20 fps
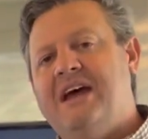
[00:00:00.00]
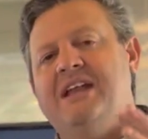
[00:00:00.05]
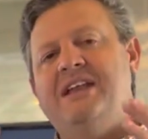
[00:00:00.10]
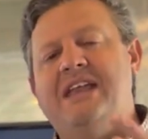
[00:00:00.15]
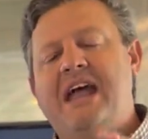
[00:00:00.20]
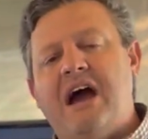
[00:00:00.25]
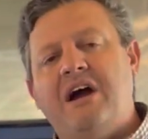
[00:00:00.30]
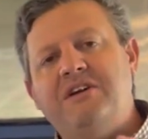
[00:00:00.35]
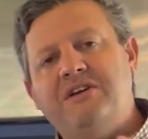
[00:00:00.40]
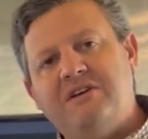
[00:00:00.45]

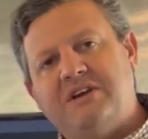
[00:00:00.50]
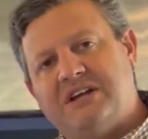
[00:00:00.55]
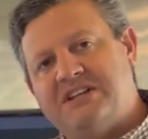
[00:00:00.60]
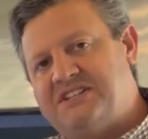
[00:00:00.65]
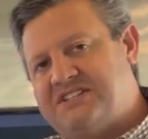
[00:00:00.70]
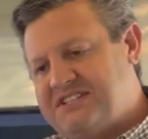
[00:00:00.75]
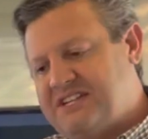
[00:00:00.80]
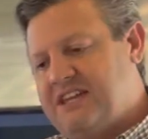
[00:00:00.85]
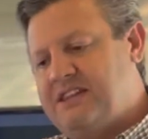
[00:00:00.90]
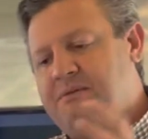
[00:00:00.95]
now you can
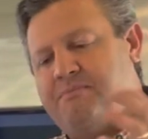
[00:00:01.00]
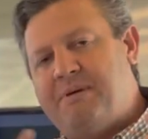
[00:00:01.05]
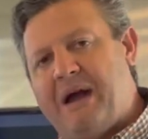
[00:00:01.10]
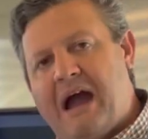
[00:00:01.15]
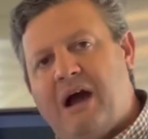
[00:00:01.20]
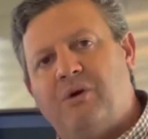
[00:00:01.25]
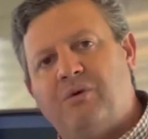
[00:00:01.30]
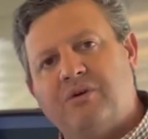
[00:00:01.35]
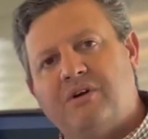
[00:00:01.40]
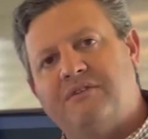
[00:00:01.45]
see the
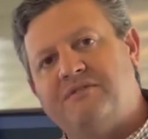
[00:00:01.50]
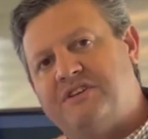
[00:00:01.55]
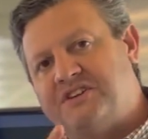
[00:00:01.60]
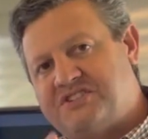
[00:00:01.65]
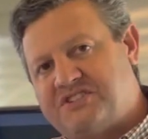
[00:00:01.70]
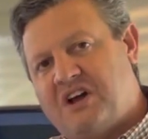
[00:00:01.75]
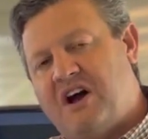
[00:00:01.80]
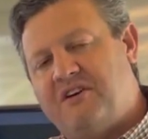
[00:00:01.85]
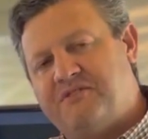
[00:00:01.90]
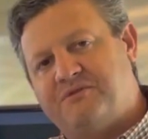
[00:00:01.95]
power of the
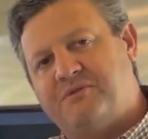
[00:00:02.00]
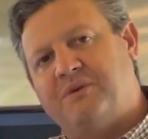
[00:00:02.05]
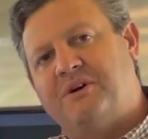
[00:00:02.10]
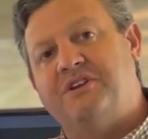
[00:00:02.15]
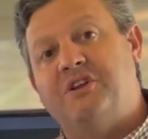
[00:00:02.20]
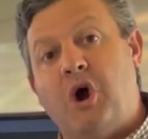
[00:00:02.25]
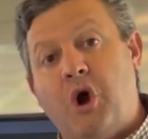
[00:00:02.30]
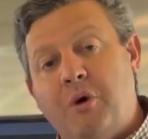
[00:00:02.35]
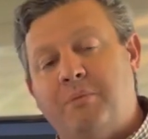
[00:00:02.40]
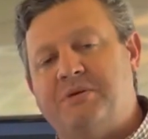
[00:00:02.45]
software and
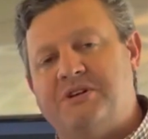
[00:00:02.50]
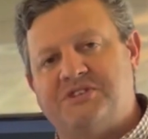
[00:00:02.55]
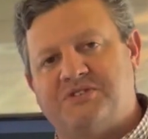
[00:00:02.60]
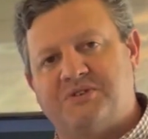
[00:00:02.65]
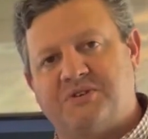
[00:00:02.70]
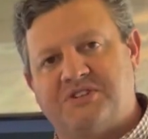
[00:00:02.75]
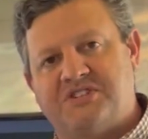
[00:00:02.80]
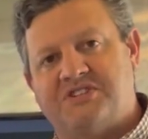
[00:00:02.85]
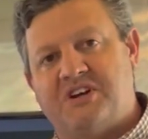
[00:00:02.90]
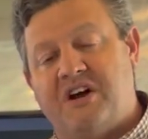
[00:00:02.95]
the open
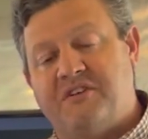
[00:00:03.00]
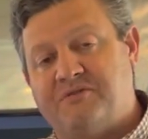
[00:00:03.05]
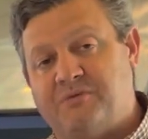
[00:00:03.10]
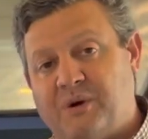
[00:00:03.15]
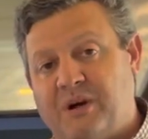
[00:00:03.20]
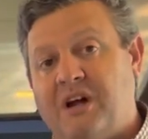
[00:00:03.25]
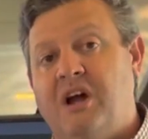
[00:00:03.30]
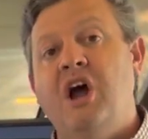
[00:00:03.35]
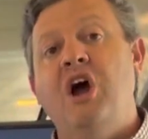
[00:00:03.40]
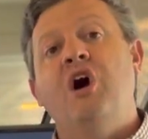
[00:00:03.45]
source software